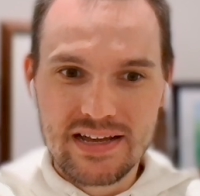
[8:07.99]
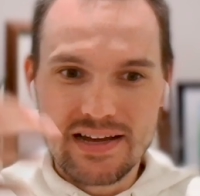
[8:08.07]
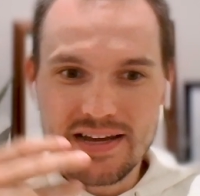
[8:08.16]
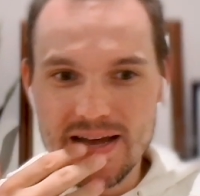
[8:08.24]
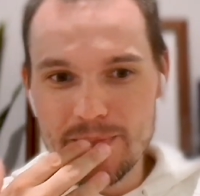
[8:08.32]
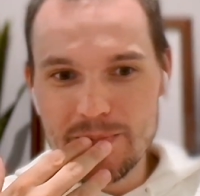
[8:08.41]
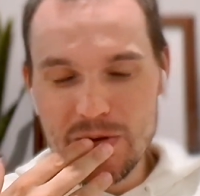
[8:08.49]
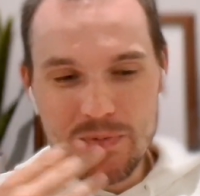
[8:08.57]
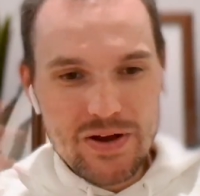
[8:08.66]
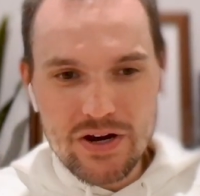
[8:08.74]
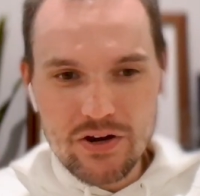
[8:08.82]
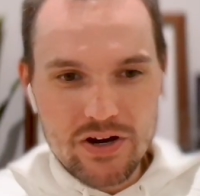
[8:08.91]
And we
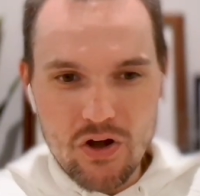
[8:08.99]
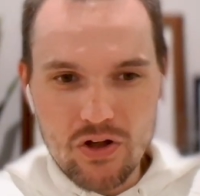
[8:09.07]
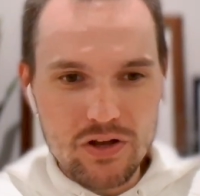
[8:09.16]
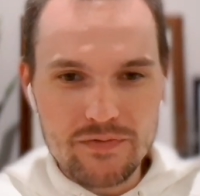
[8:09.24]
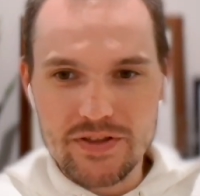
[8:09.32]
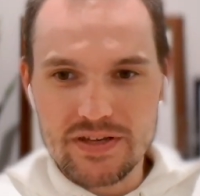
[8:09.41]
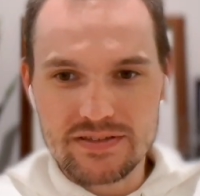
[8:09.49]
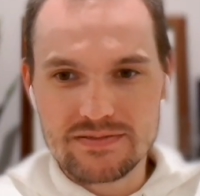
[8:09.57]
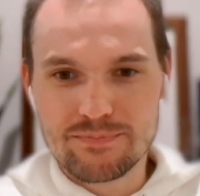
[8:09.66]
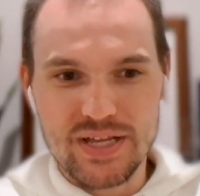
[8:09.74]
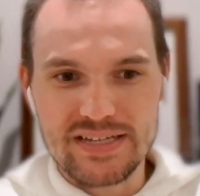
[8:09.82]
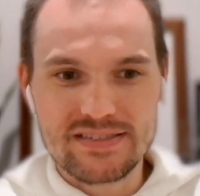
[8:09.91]
hear it all over the
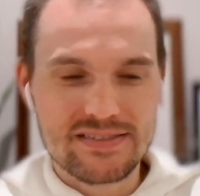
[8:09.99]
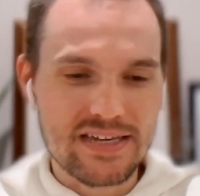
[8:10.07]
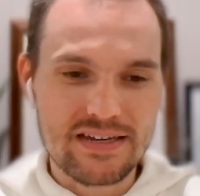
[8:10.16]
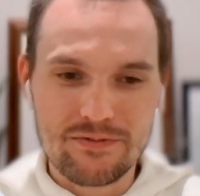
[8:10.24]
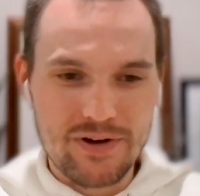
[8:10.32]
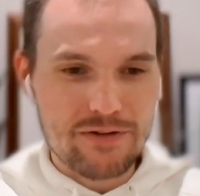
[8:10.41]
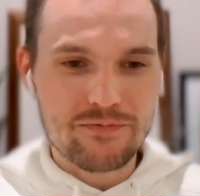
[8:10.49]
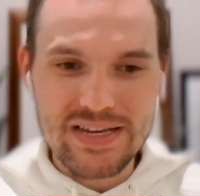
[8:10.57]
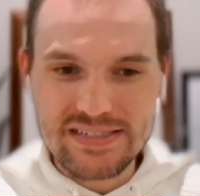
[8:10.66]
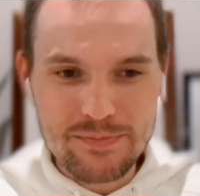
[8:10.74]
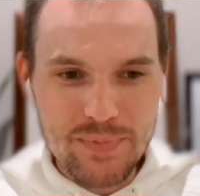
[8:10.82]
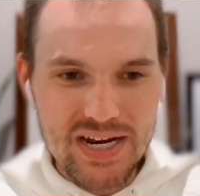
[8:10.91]
place. It's like around
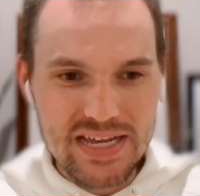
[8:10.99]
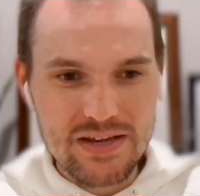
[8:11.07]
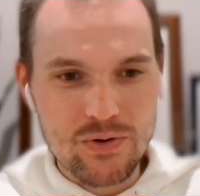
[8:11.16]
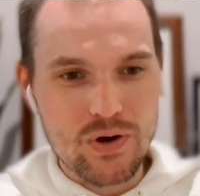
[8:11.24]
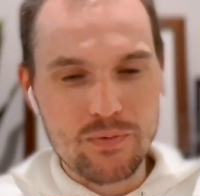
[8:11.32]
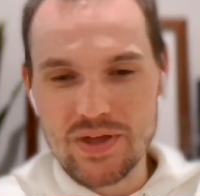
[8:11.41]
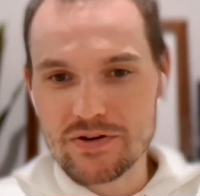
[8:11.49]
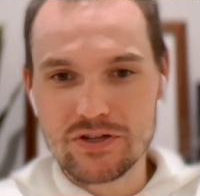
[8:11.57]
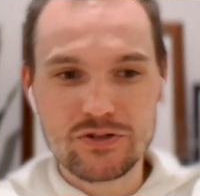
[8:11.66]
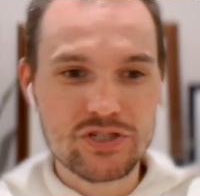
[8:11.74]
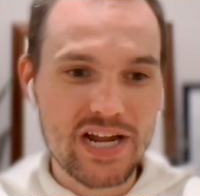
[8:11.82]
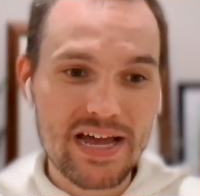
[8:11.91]
raising money, or whether
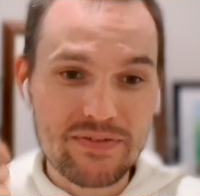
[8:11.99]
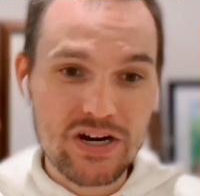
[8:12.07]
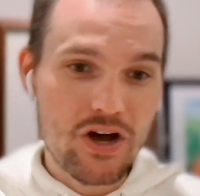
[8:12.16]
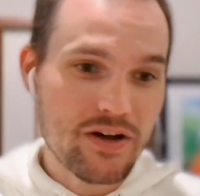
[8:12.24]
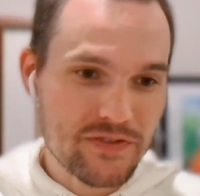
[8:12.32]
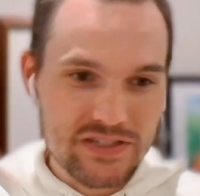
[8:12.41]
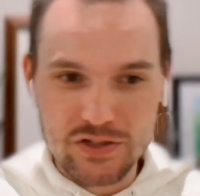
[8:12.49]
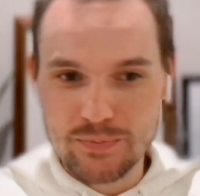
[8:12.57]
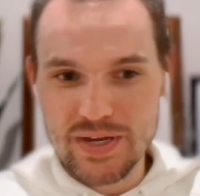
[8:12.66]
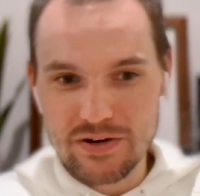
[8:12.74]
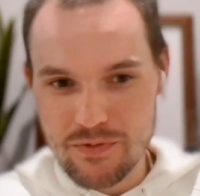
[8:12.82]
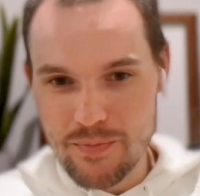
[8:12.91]
you should have an office or
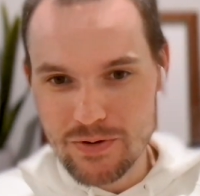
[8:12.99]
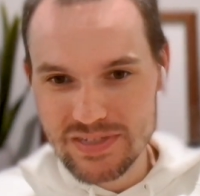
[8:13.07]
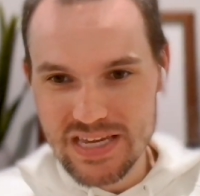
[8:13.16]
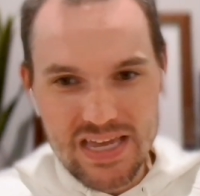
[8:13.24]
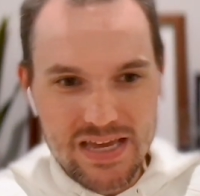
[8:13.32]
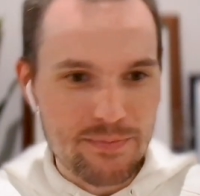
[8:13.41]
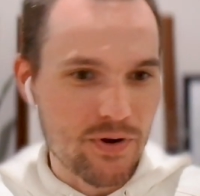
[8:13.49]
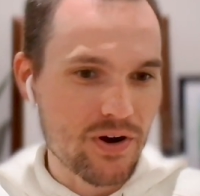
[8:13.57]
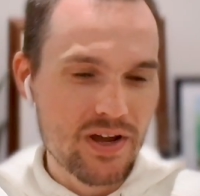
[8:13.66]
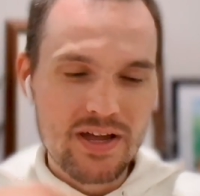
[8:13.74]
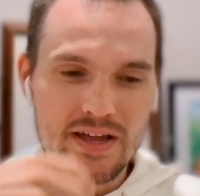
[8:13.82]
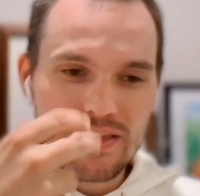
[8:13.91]
be a remote team, or,
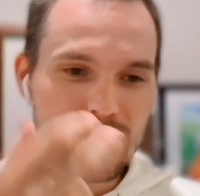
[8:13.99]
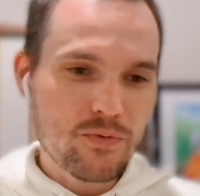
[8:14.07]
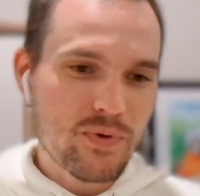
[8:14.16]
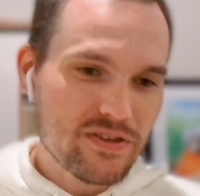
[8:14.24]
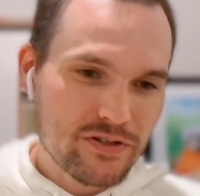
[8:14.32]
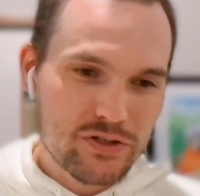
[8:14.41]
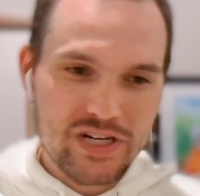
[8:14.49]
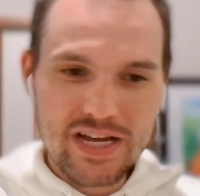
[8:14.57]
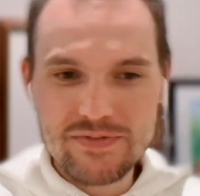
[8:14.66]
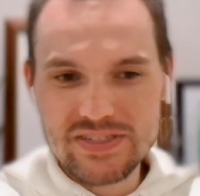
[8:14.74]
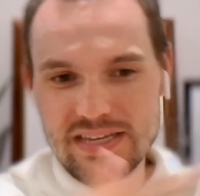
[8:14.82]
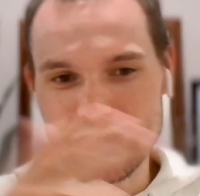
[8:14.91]
whether you should
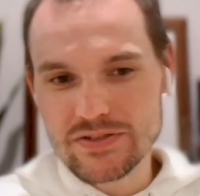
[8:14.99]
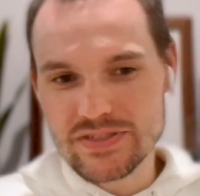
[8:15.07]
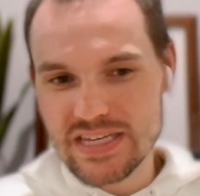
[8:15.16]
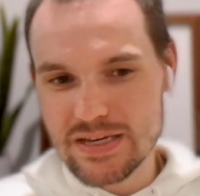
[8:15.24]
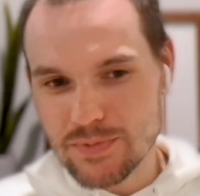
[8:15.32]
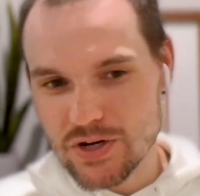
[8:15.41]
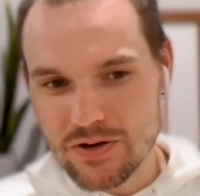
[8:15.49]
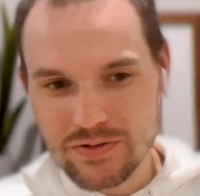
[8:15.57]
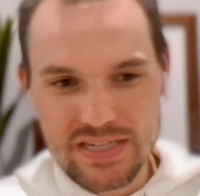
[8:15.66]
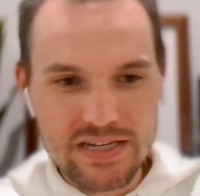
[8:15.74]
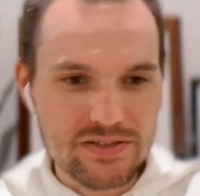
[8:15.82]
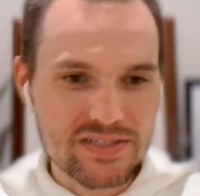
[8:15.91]
have a sales team or no
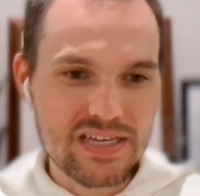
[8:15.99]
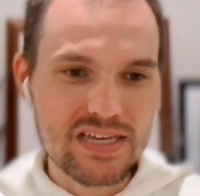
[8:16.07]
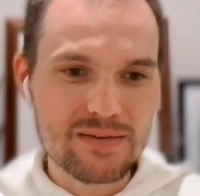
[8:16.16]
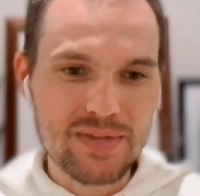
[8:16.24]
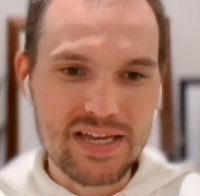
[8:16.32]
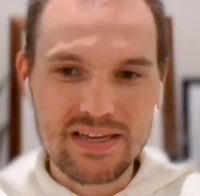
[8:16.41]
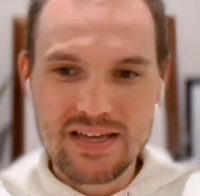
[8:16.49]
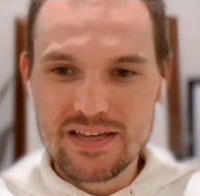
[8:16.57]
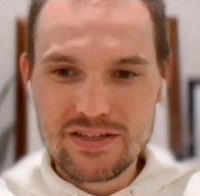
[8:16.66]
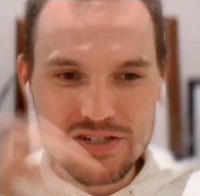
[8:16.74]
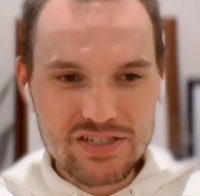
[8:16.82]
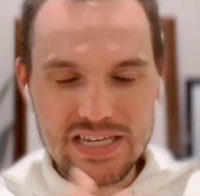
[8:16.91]
sales team. Like,
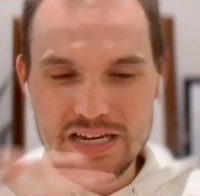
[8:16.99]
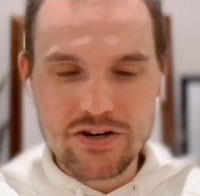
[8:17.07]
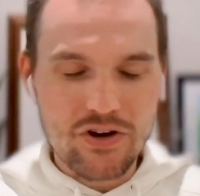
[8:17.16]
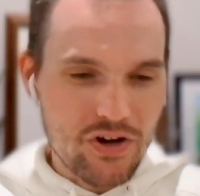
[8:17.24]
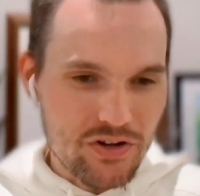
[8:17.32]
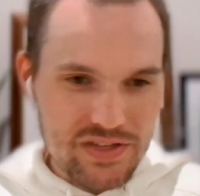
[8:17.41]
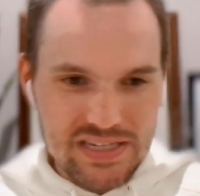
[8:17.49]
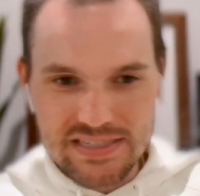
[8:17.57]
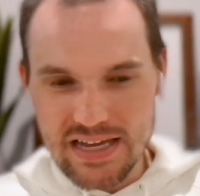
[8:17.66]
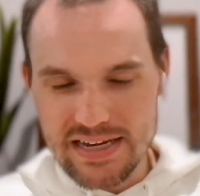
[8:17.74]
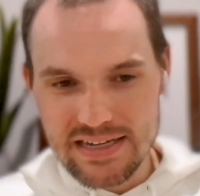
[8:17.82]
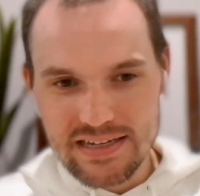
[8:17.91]
you just hear all these
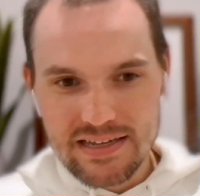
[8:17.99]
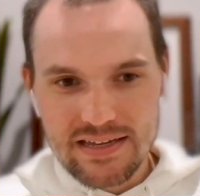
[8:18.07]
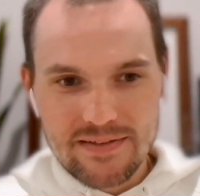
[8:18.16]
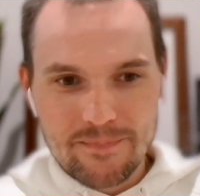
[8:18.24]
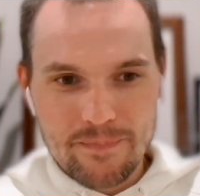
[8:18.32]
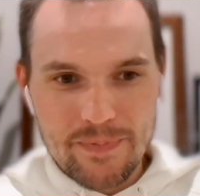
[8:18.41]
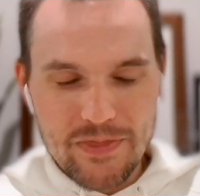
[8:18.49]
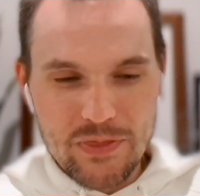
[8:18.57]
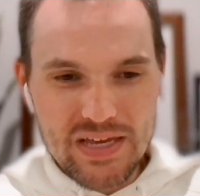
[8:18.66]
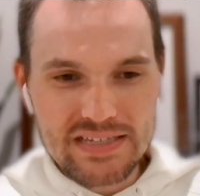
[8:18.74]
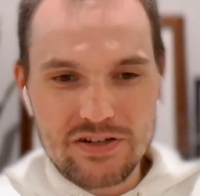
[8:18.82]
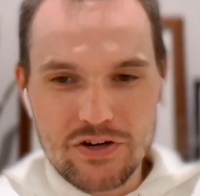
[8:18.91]
like
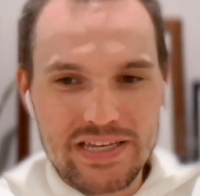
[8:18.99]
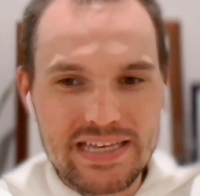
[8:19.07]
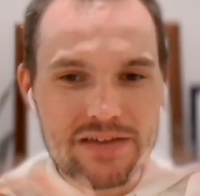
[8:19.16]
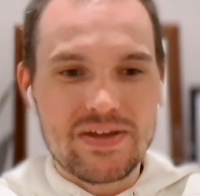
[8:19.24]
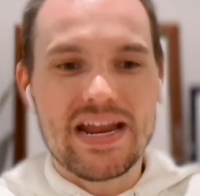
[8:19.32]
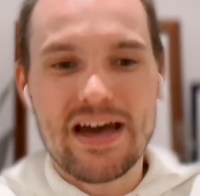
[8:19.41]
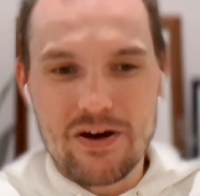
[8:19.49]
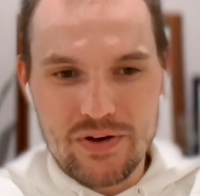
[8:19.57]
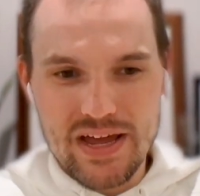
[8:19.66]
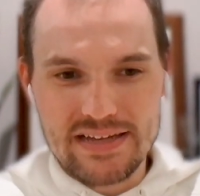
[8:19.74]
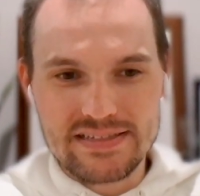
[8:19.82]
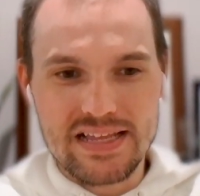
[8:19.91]
things that are given out
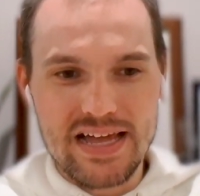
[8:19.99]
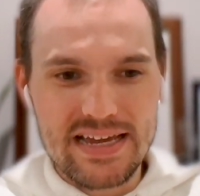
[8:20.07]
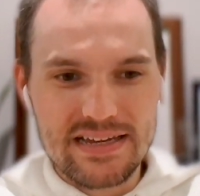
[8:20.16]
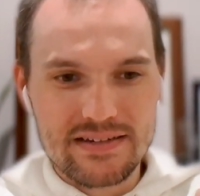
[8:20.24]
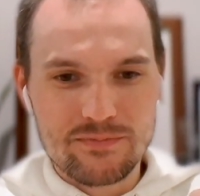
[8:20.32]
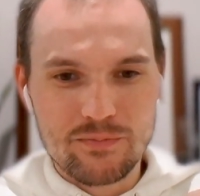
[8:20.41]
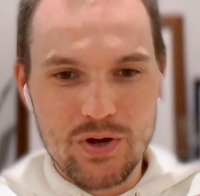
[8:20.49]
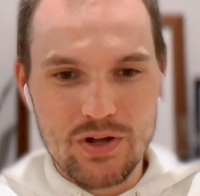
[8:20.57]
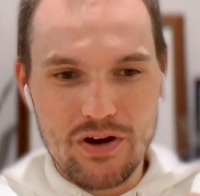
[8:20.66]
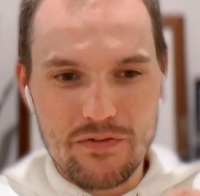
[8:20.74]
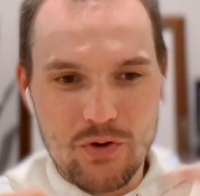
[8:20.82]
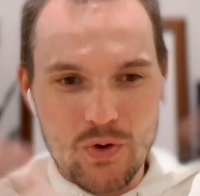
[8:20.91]
as like,
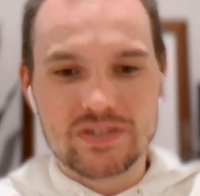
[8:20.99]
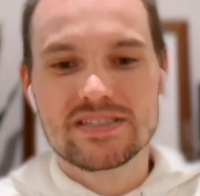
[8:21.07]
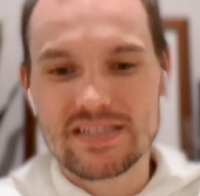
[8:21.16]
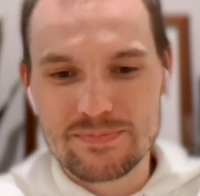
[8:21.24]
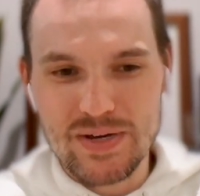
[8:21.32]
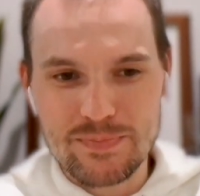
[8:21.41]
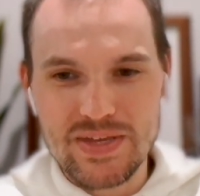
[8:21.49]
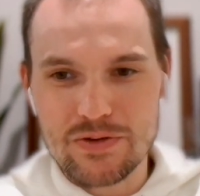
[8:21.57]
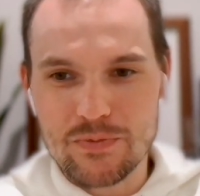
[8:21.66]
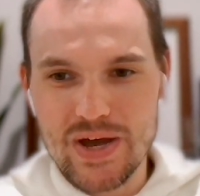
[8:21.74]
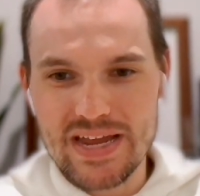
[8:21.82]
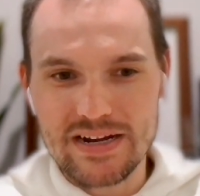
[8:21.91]
well, of course, this must be
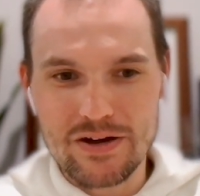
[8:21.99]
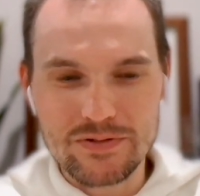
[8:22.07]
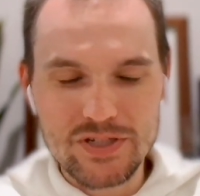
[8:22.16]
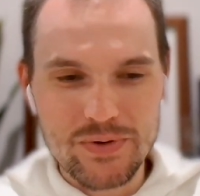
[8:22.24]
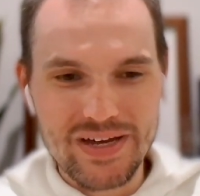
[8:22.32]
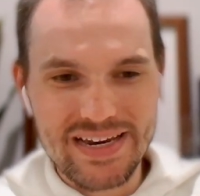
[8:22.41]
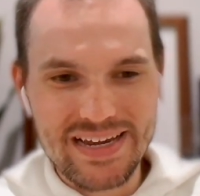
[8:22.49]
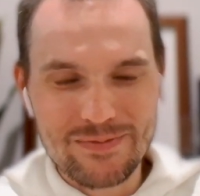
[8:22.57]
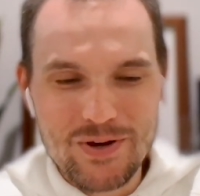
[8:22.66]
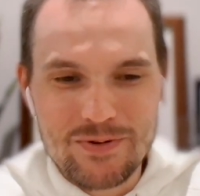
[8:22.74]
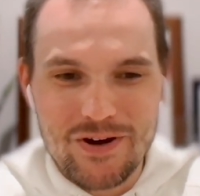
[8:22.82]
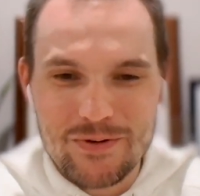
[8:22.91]
the way to go do it. And
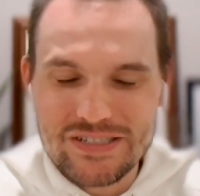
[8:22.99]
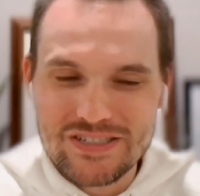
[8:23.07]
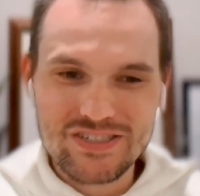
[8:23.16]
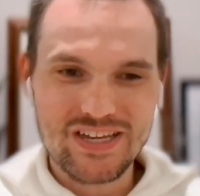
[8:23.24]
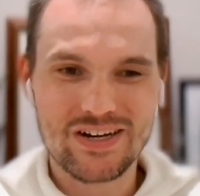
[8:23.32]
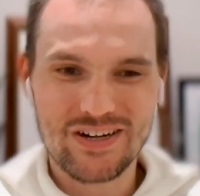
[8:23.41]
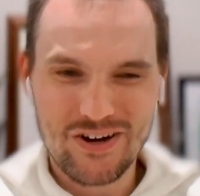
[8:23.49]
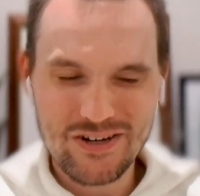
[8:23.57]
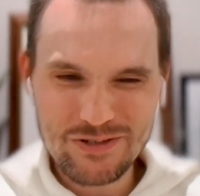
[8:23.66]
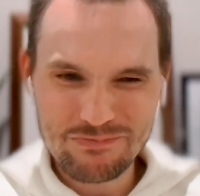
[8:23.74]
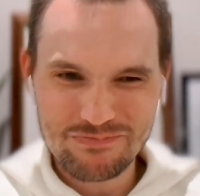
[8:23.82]
we were always just like, are you